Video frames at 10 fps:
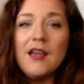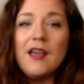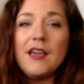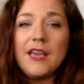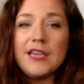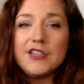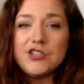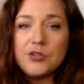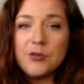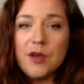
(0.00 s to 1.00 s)

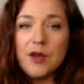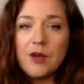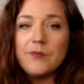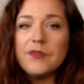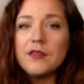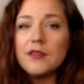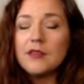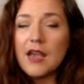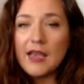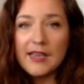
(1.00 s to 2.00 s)
H2O, I
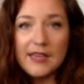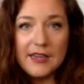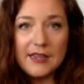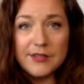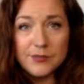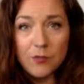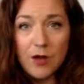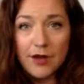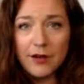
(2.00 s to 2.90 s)
get it, it's water.